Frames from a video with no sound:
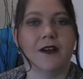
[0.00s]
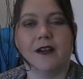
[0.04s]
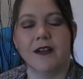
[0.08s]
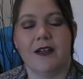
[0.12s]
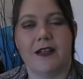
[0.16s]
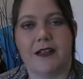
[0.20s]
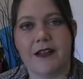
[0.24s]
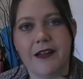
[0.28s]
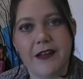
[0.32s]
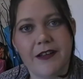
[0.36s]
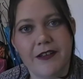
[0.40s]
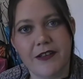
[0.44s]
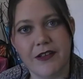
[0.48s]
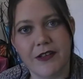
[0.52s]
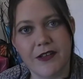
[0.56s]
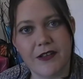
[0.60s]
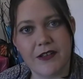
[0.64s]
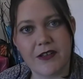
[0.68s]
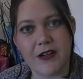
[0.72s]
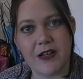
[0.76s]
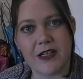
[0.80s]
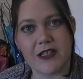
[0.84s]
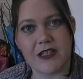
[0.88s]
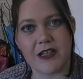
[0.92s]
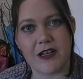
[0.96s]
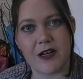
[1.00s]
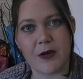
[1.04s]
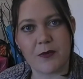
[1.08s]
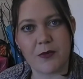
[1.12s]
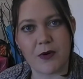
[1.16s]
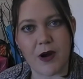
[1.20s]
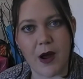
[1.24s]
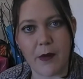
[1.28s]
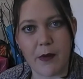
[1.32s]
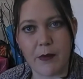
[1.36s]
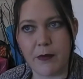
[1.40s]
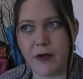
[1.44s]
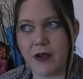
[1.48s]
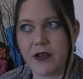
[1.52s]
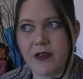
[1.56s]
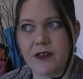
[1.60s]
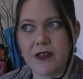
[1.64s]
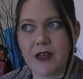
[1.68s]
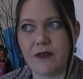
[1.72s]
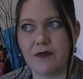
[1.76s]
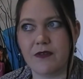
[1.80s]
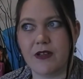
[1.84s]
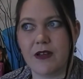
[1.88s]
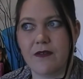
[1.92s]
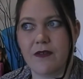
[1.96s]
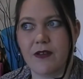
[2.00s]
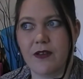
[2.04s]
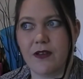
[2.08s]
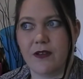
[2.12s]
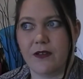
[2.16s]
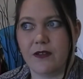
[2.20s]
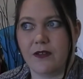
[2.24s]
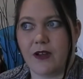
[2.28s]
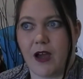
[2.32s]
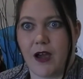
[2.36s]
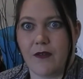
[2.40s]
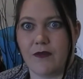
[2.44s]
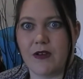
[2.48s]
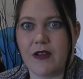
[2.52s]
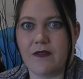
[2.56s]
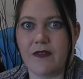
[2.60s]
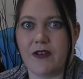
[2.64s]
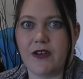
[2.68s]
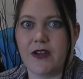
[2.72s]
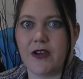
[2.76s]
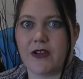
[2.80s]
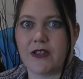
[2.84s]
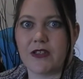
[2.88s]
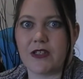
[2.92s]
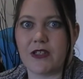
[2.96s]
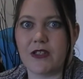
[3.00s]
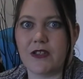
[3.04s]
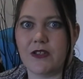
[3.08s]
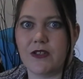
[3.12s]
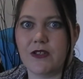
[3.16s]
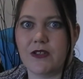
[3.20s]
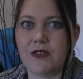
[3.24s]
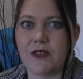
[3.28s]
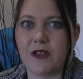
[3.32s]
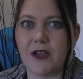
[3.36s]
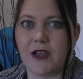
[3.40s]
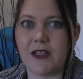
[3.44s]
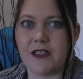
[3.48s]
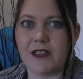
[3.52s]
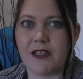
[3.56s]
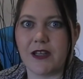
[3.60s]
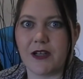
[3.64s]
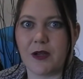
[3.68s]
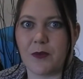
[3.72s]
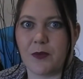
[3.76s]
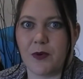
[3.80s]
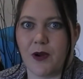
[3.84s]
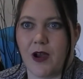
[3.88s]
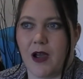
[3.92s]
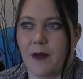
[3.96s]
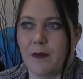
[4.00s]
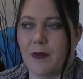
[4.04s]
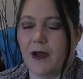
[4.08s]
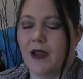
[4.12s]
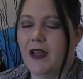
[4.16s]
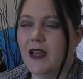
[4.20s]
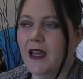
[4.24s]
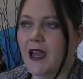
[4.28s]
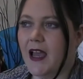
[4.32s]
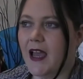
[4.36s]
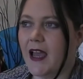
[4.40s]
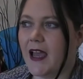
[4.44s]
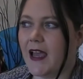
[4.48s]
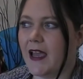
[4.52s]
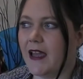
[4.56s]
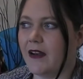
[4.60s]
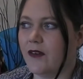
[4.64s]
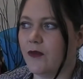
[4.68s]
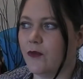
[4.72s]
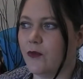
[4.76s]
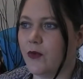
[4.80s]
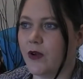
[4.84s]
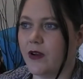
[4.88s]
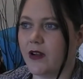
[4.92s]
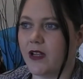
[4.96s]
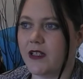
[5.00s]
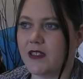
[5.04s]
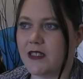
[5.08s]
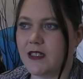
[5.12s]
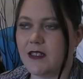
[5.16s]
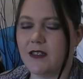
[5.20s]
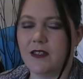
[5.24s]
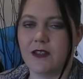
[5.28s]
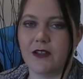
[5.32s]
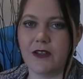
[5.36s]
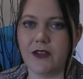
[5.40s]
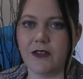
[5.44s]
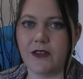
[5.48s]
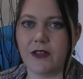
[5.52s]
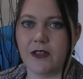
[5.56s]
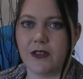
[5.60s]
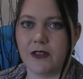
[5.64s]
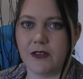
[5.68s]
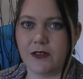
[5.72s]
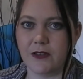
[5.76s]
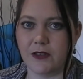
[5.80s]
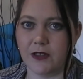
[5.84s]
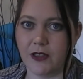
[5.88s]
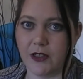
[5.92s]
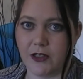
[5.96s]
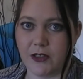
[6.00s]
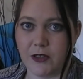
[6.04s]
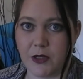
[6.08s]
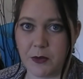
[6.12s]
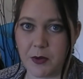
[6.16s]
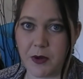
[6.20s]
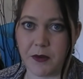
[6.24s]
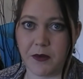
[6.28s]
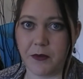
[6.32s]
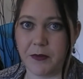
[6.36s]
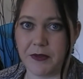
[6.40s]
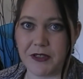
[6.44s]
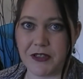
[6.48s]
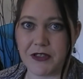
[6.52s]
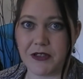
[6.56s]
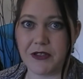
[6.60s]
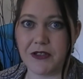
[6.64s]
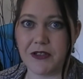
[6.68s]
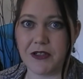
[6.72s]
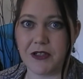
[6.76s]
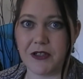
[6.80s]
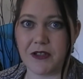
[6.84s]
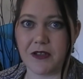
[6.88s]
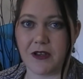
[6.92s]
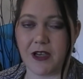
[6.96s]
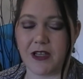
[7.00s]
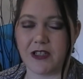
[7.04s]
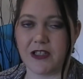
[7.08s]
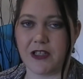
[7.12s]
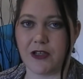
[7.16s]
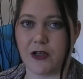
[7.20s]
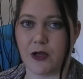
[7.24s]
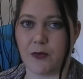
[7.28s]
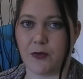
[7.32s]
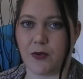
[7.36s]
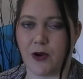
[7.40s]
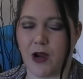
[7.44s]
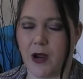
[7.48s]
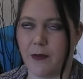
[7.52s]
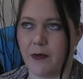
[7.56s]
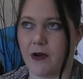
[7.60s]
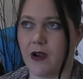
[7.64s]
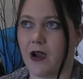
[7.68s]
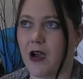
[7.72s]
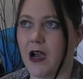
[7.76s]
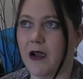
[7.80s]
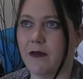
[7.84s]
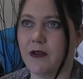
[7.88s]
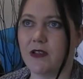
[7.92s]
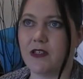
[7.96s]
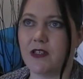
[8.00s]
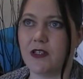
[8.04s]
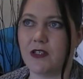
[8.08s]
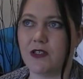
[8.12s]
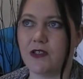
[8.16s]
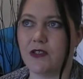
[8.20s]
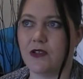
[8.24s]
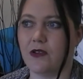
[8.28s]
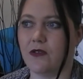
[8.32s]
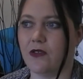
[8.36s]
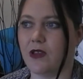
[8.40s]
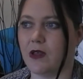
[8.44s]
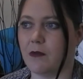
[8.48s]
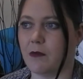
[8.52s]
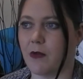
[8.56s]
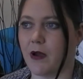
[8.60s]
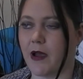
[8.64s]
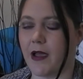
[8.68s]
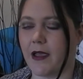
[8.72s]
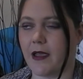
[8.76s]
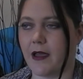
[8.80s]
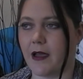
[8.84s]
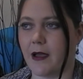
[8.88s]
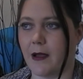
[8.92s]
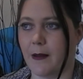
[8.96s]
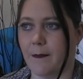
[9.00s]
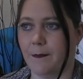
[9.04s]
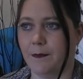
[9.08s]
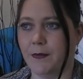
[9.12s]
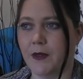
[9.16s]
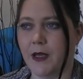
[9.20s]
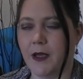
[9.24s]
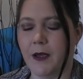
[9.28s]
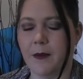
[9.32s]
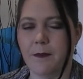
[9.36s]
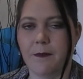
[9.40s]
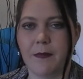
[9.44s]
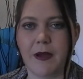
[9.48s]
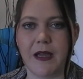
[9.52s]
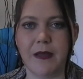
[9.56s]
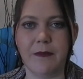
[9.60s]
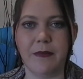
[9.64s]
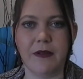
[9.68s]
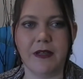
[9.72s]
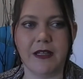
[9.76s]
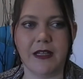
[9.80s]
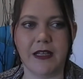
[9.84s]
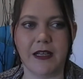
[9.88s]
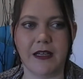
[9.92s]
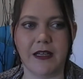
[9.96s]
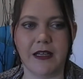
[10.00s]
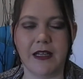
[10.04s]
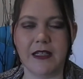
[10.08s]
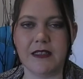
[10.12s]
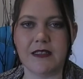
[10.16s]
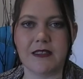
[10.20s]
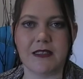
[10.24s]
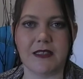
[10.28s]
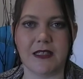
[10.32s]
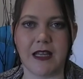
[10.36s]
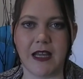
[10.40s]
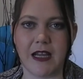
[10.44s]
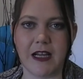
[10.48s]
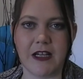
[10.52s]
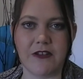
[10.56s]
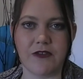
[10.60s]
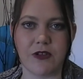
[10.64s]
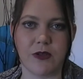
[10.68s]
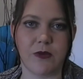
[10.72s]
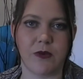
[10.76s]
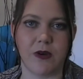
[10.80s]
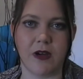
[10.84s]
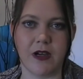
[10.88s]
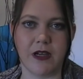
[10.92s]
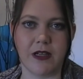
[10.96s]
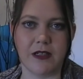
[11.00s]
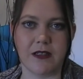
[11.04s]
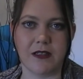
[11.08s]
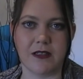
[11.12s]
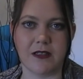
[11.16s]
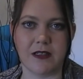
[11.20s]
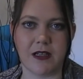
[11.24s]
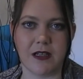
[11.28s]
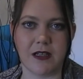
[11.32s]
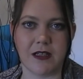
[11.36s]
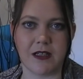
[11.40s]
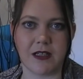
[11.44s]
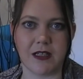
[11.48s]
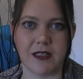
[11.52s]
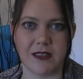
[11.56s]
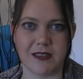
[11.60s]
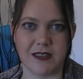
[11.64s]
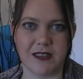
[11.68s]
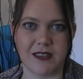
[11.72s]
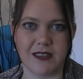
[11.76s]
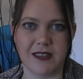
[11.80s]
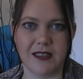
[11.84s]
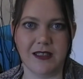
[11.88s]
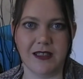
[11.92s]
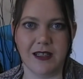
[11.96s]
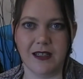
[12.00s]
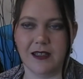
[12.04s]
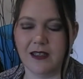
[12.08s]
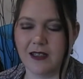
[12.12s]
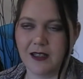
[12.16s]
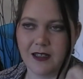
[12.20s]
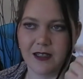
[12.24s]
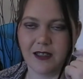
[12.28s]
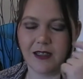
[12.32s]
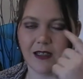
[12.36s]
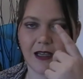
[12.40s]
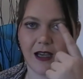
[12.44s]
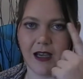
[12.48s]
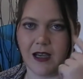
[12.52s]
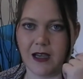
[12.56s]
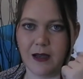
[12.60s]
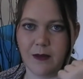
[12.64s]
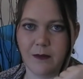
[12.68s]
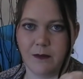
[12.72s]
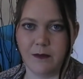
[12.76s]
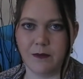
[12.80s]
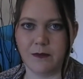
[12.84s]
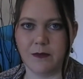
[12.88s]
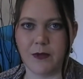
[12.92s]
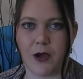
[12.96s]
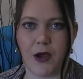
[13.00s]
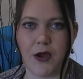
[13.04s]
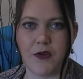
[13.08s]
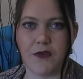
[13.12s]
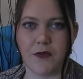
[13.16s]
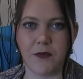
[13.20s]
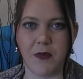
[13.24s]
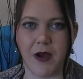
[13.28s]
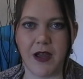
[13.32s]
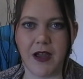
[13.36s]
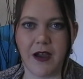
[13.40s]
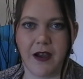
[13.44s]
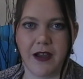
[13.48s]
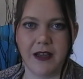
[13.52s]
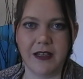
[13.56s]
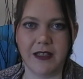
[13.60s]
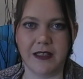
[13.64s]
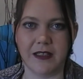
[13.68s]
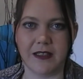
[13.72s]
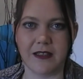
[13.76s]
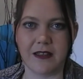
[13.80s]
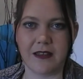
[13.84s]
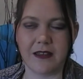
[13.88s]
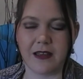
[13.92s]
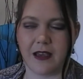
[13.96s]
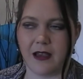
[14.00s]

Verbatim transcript: I don't use eyeshadow primer because I've never known to use eyeshadow primer, and when I did learn that, you know, you probably should use eyeshadow primer, I was just using my Maybelline Instant Age Rewind concealer over my eyelids.